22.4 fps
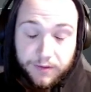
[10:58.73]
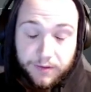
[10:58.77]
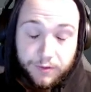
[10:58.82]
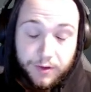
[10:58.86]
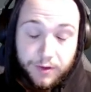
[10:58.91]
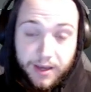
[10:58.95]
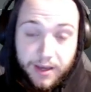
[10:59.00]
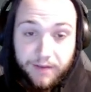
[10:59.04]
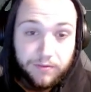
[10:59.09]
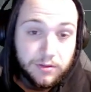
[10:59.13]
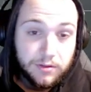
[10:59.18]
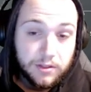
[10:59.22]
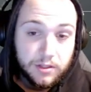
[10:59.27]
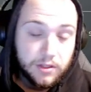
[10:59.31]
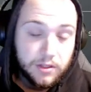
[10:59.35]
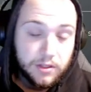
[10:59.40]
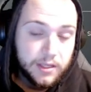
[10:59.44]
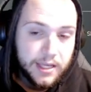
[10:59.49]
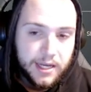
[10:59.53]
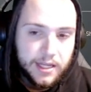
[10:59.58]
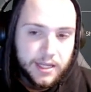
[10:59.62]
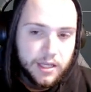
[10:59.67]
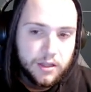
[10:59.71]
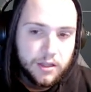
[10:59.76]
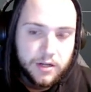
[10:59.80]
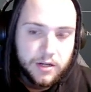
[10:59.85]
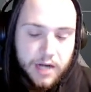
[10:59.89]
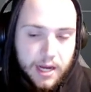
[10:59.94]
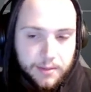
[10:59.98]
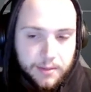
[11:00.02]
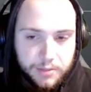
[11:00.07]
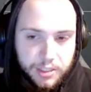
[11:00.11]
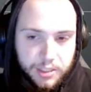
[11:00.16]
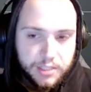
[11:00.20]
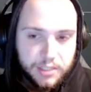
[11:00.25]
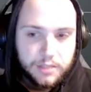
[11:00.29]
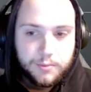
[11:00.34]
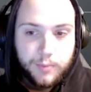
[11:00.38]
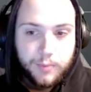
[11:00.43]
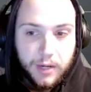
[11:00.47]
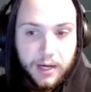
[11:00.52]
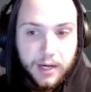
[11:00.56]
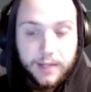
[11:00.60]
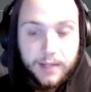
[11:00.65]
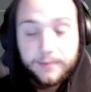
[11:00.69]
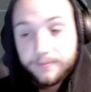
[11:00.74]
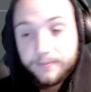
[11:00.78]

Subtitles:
if you have literally any other options, but